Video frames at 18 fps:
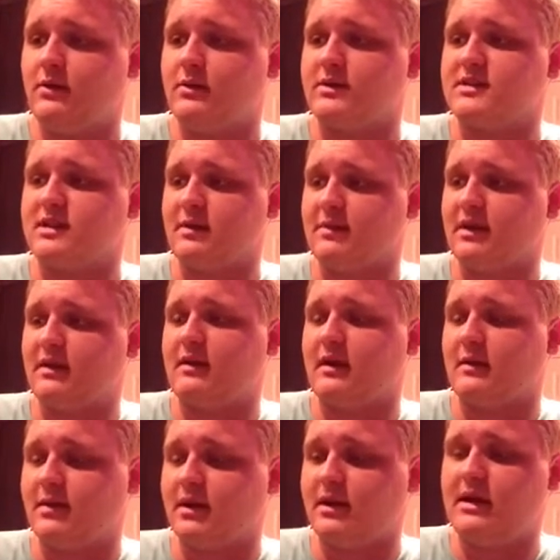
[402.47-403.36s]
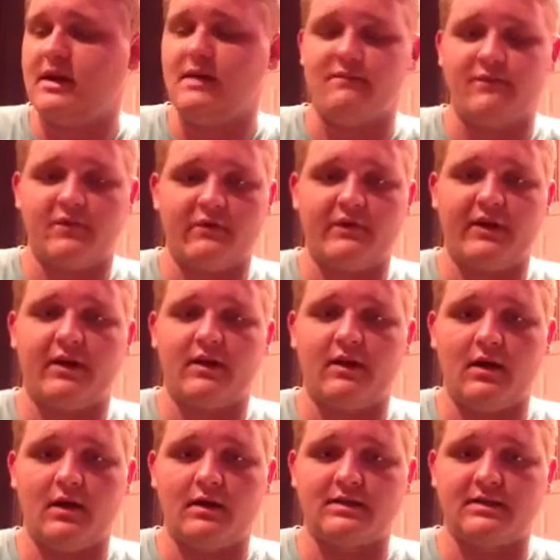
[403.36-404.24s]
something that I'm going to keep for a very
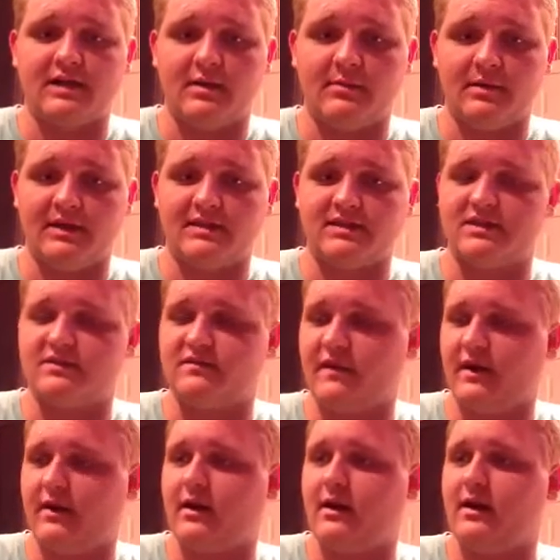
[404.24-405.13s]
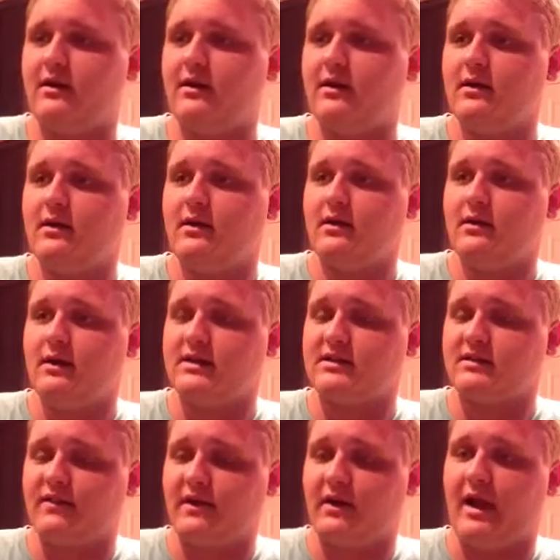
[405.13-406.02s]
long time because it's a very
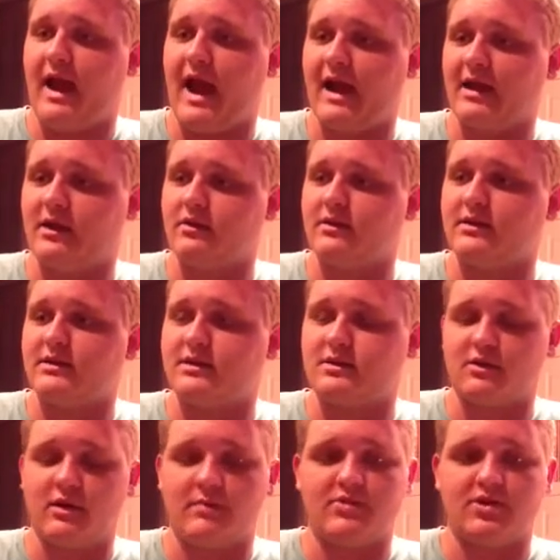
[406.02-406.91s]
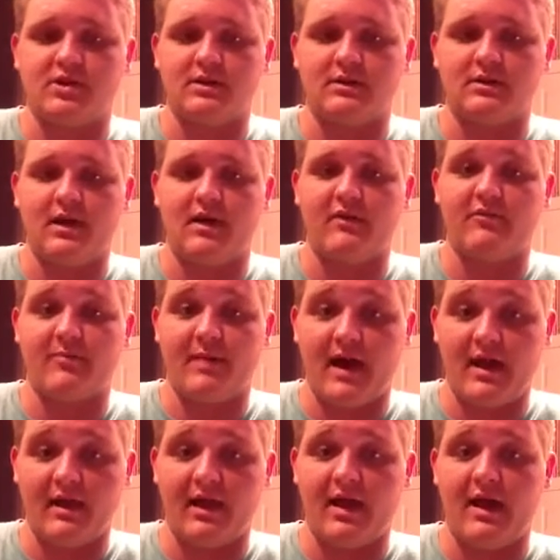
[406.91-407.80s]
accurate description of
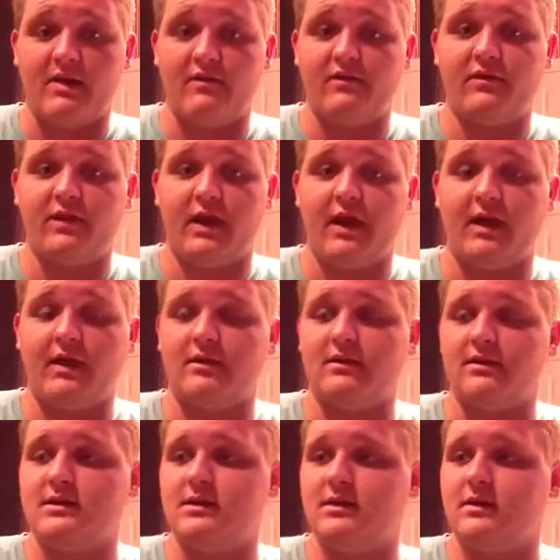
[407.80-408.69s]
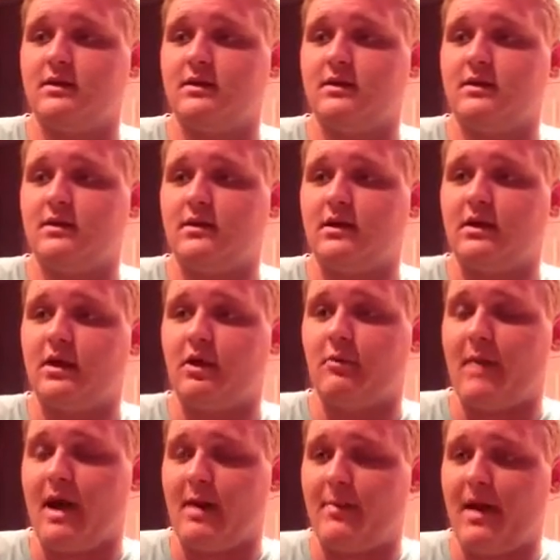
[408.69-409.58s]
my life and
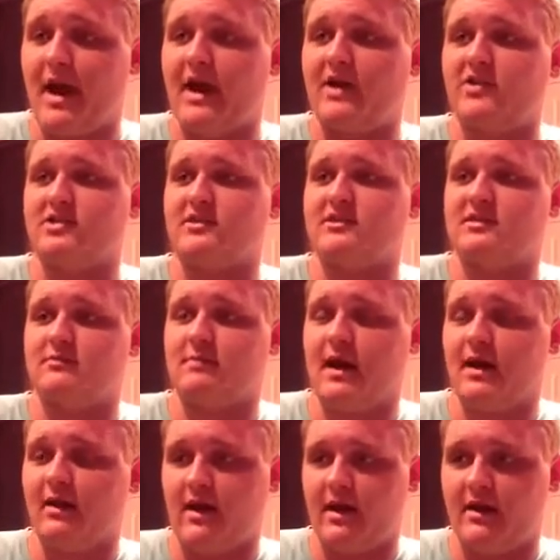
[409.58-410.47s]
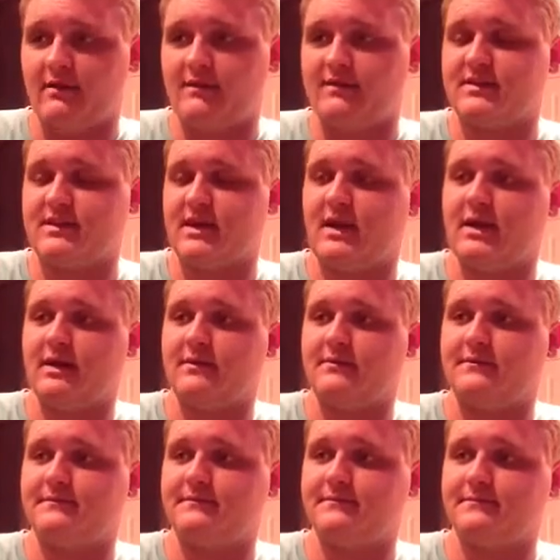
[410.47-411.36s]
my passions and my loves,
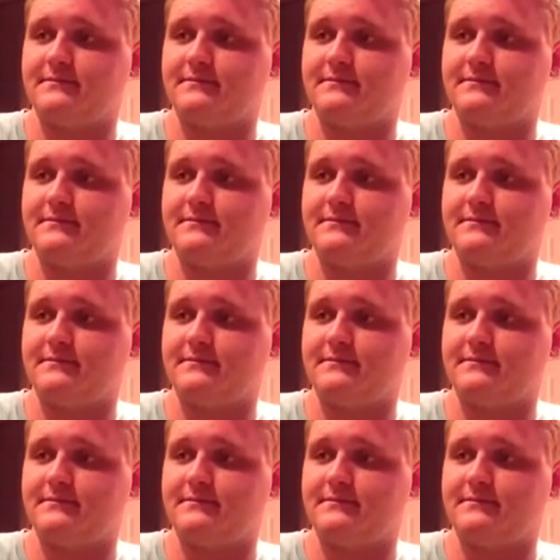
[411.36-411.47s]
and